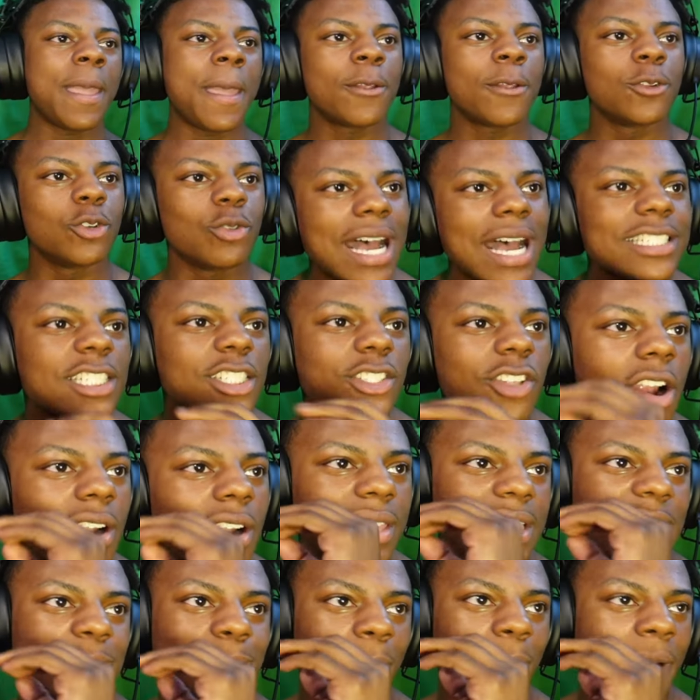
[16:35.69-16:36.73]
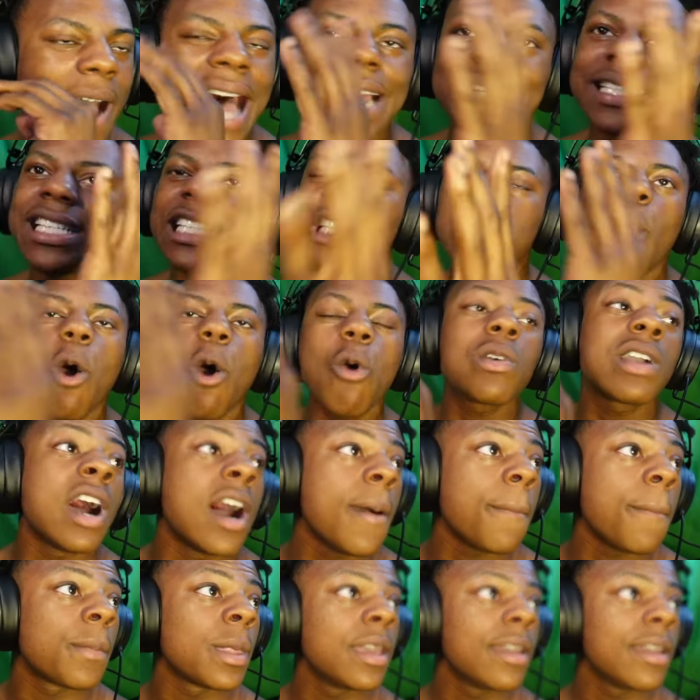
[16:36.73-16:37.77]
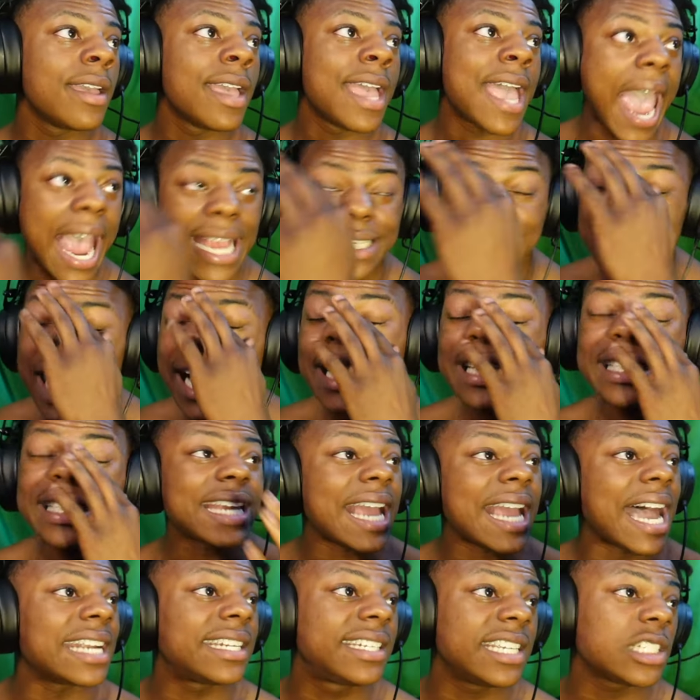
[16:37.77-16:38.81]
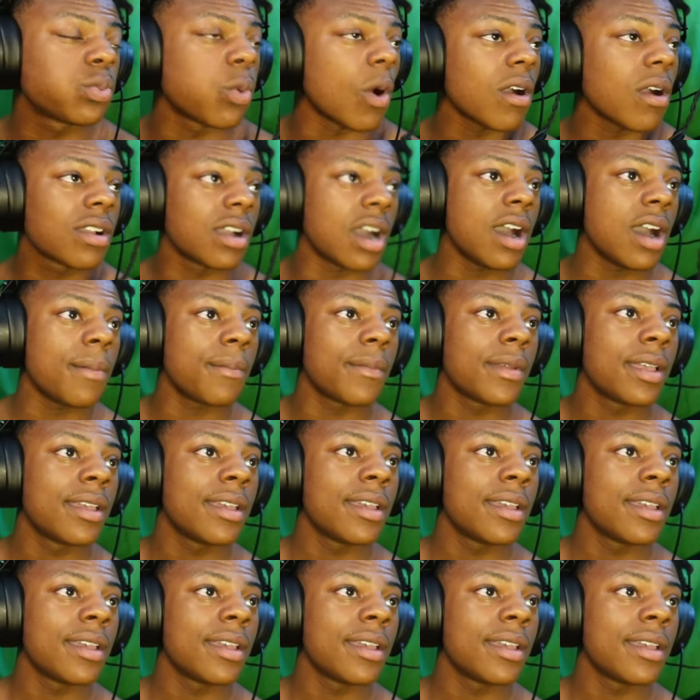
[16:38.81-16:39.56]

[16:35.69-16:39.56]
Do not start this, bro. I just woke up. As I can see, I just woke up.